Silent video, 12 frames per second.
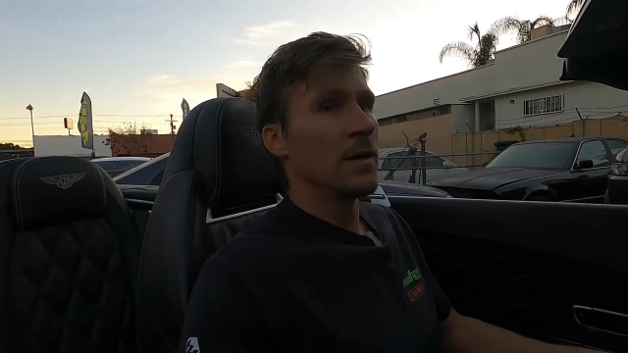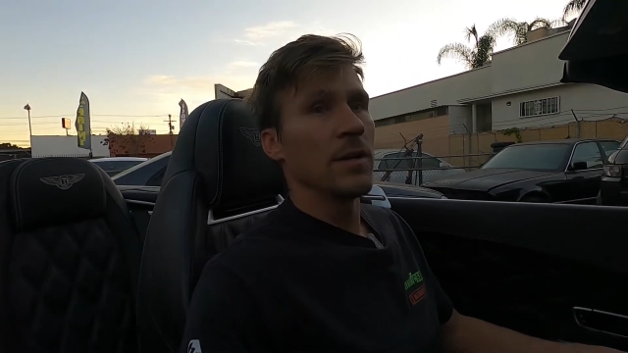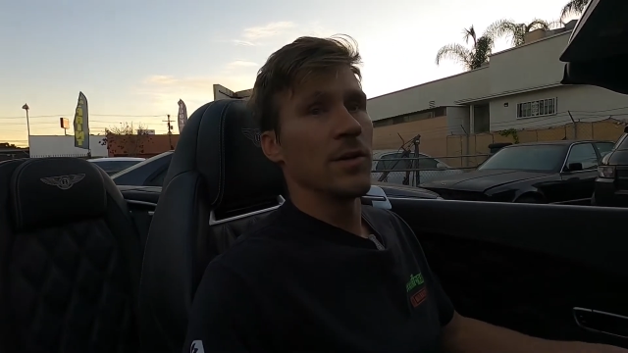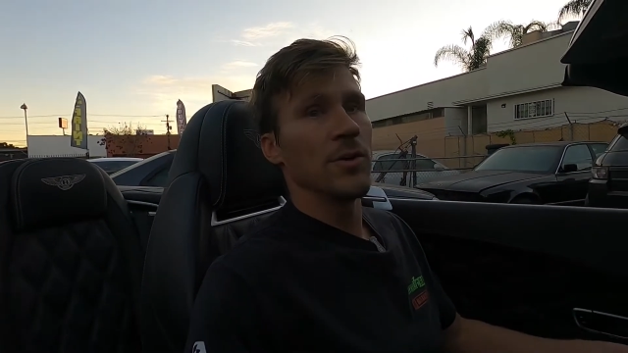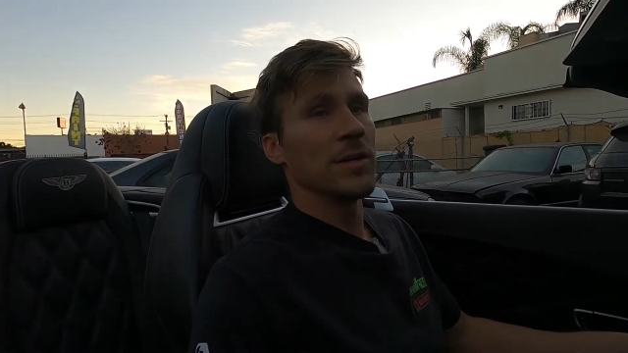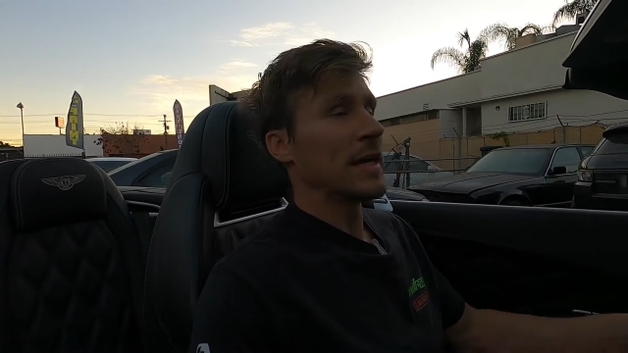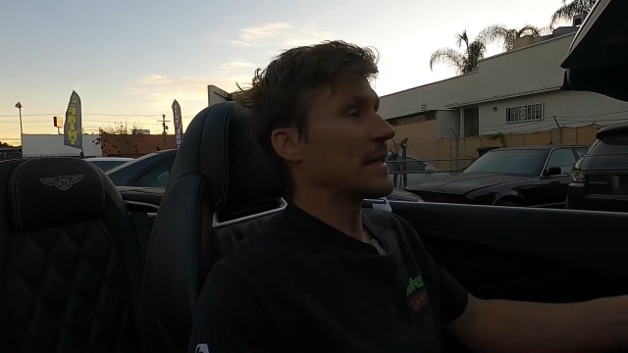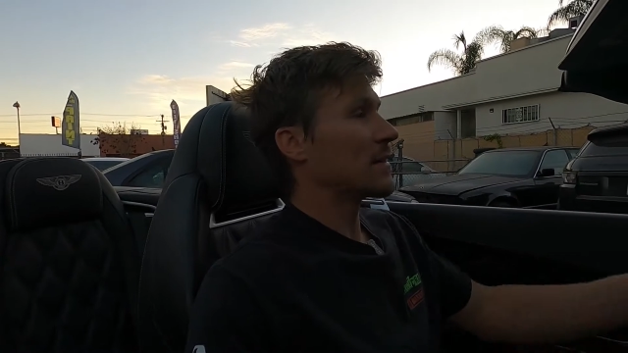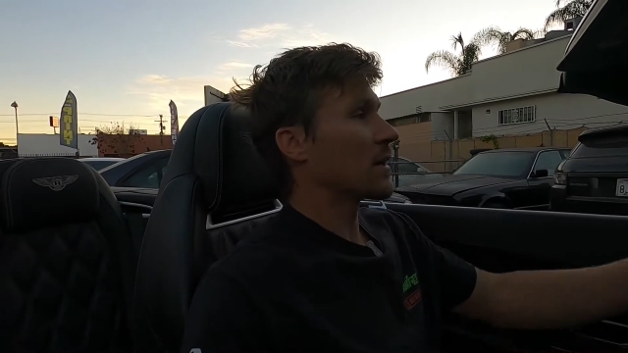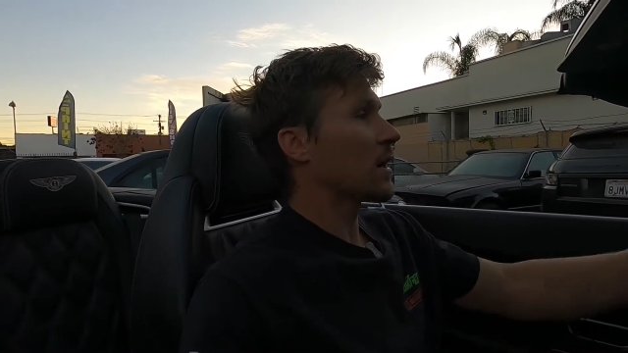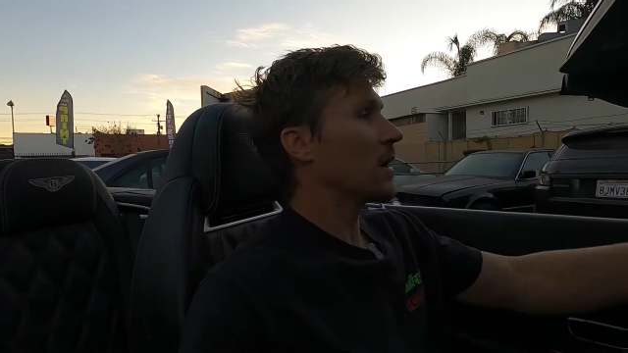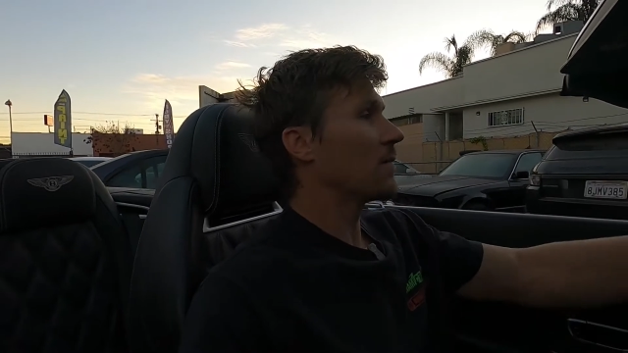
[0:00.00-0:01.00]
you take
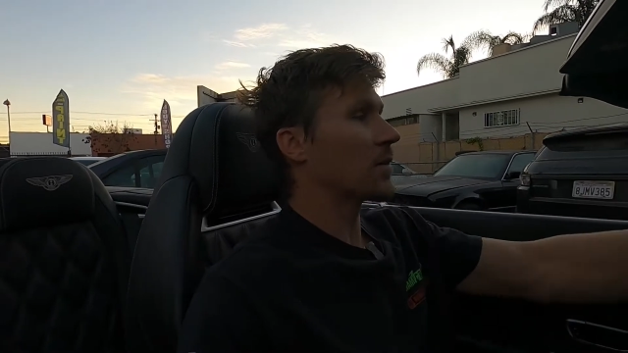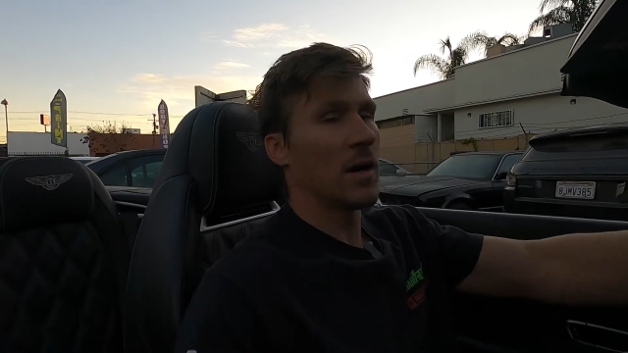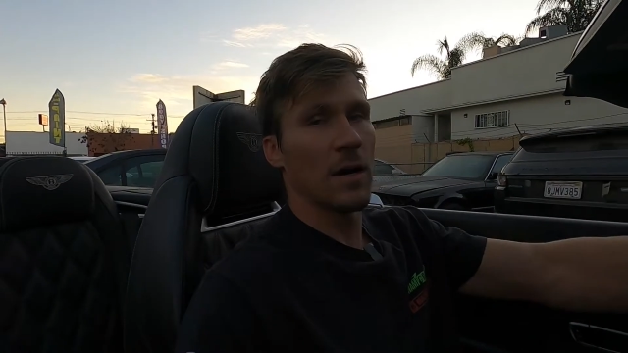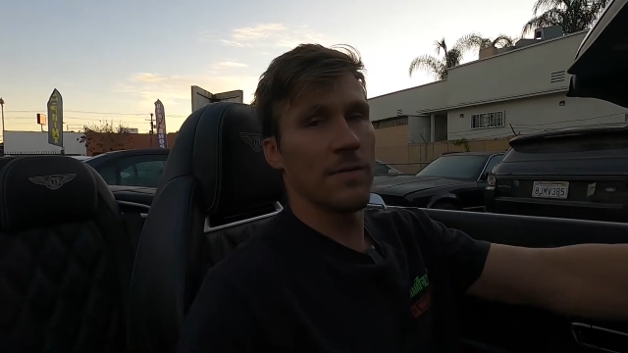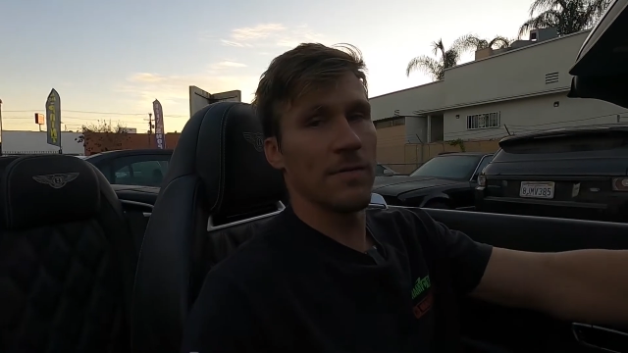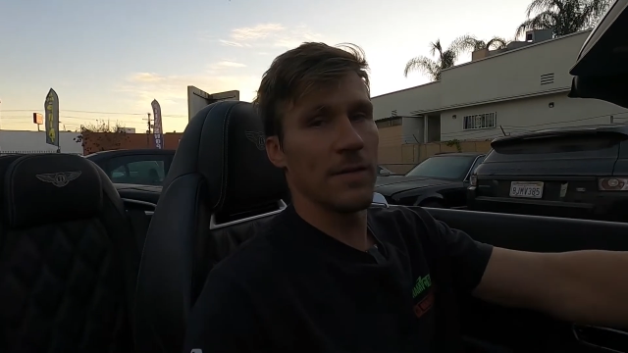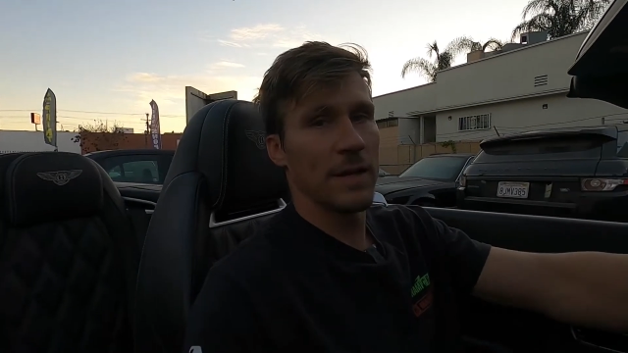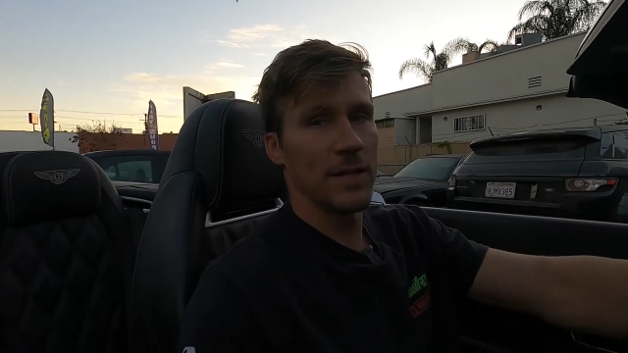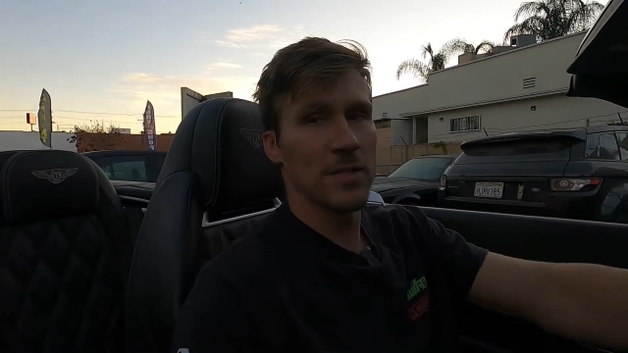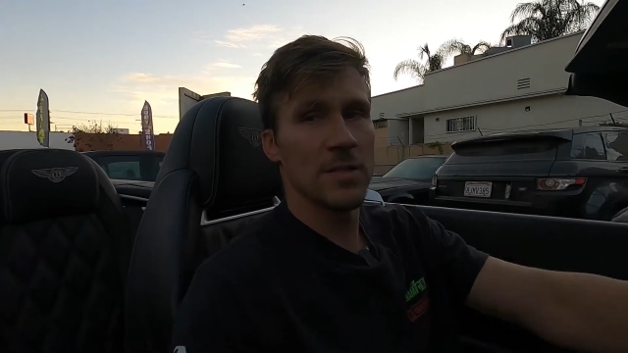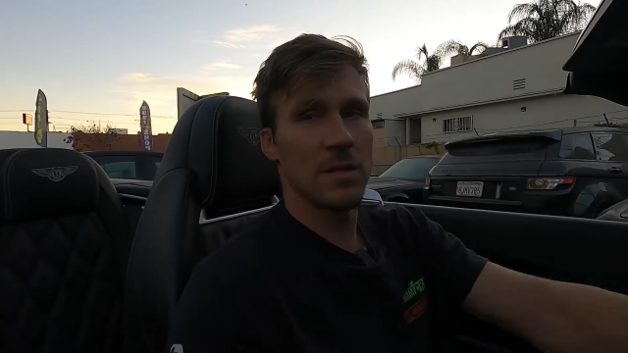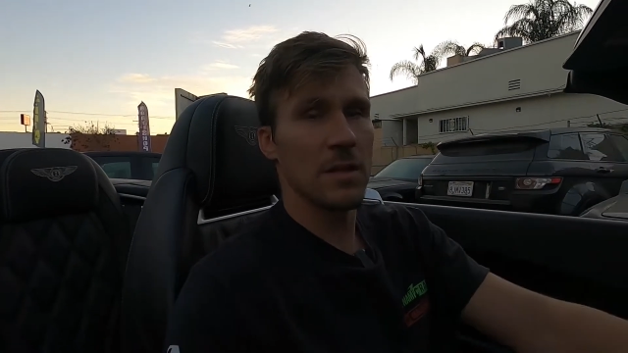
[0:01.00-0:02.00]
the cover off, it
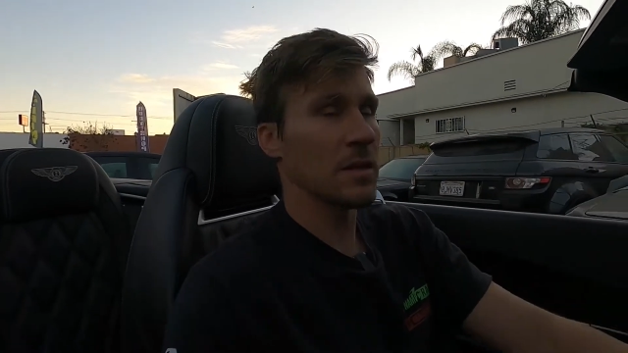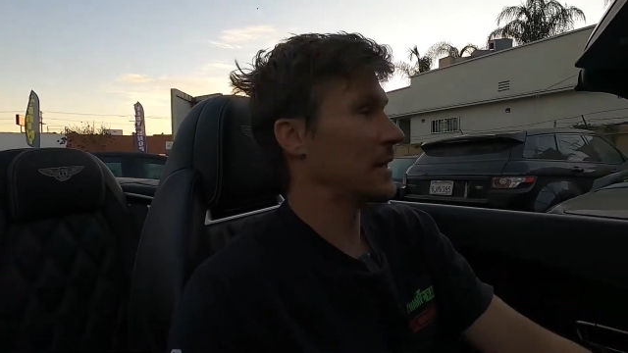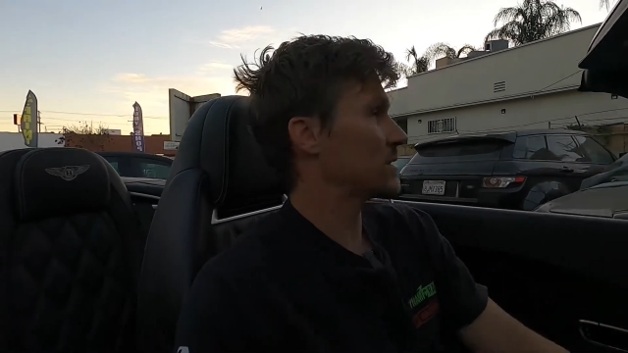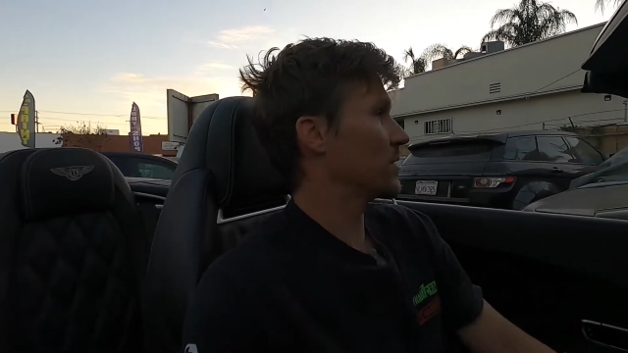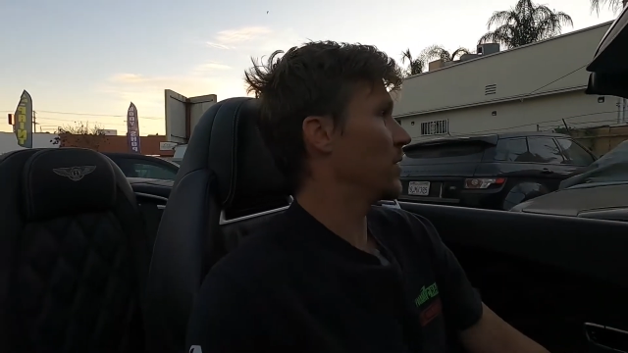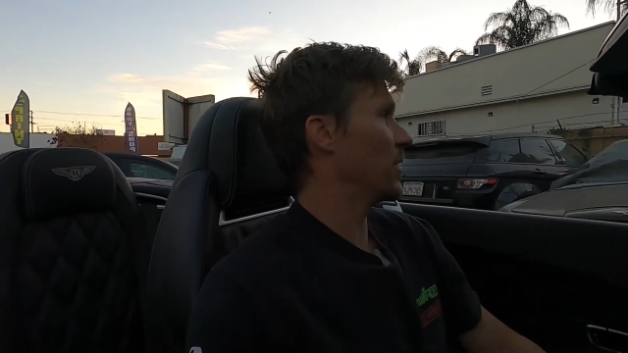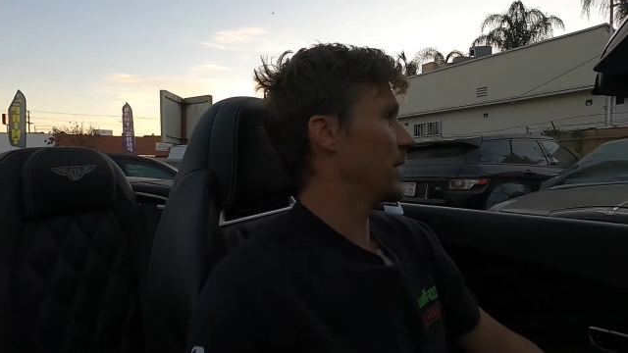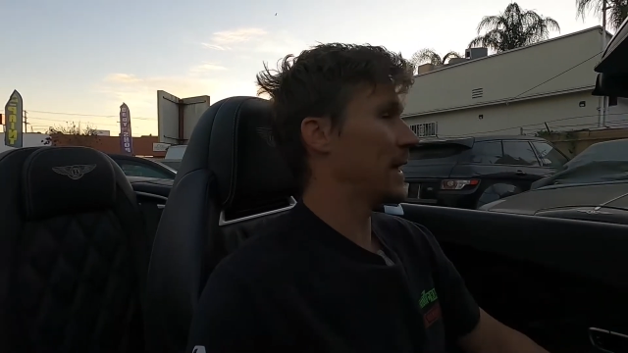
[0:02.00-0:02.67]
just clicks on,